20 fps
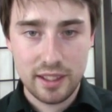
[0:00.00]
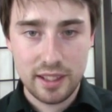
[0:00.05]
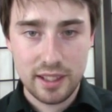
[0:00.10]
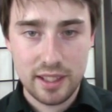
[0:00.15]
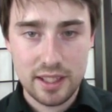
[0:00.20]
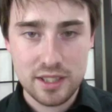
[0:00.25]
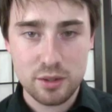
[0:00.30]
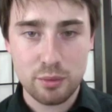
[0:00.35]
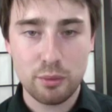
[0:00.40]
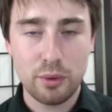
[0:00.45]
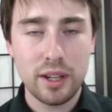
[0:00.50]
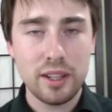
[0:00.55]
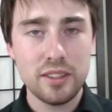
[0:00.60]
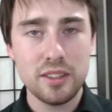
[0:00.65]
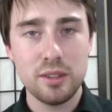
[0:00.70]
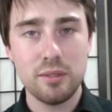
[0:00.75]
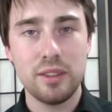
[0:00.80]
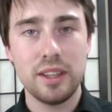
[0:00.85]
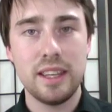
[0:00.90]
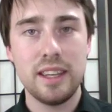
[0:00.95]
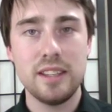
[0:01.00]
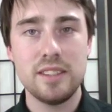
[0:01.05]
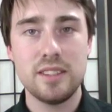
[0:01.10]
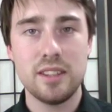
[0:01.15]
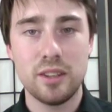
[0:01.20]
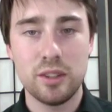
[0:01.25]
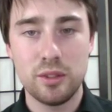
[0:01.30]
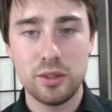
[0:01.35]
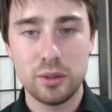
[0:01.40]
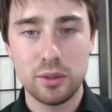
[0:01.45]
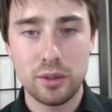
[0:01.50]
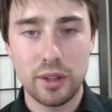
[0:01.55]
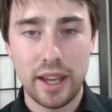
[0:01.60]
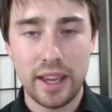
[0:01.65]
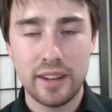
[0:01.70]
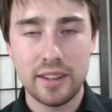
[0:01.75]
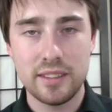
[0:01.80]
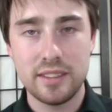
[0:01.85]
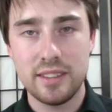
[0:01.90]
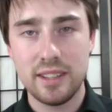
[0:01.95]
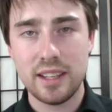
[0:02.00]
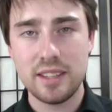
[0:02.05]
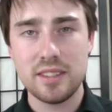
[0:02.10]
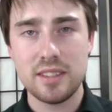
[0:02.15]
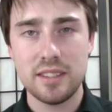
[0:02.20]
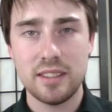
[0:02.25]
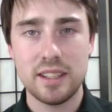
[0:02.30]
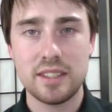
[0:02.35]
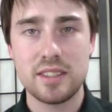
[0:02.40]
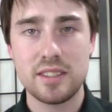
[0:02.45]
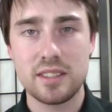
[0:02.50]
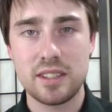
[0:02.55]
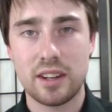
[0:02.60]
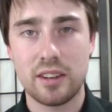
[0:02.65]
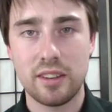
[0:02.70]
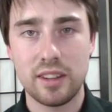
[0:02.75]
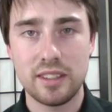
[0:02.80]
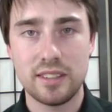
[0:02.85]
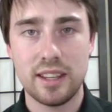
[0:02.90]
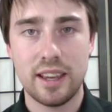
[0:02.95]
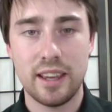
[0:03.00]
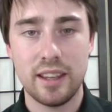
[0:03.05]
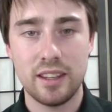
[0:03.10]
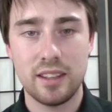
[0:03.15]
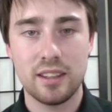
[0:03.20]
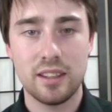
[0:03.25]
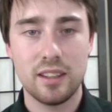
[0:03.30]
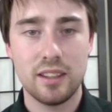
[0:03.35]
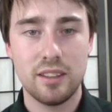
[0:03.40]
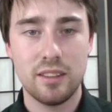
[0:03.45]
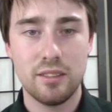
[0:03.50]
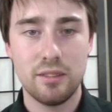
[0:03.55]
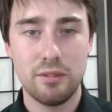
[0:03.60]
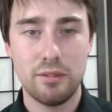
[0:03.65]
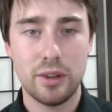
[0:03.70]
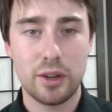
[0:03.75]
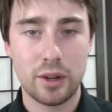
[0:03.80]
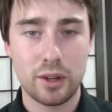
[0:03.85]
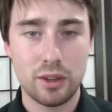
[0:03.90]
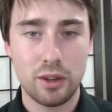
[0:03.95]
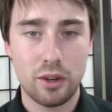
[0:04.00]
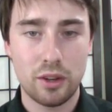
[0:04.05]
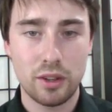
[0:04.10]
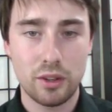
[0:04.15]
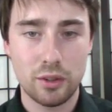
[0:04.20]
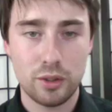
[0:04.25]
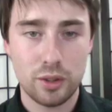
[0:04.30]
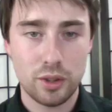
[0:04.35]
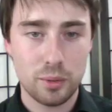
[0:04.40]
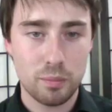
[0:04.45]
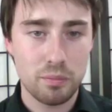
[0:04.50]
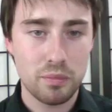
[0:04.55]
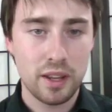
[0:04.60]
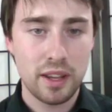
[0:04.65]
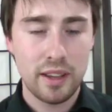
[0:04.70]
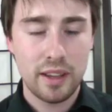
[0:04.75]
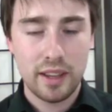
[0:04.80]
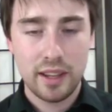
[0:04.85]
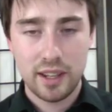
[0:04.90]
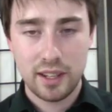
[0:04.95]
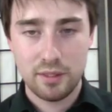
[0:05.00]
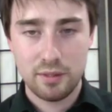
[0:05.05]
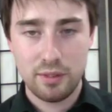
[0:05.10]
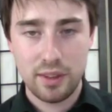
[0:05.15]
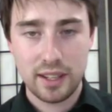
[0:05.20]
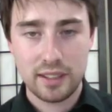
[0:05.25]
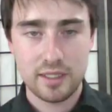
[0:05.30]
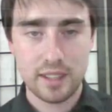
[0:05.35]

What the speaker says: it's relatively easy to do, and it doesn't necessarily take very long at all. In fact,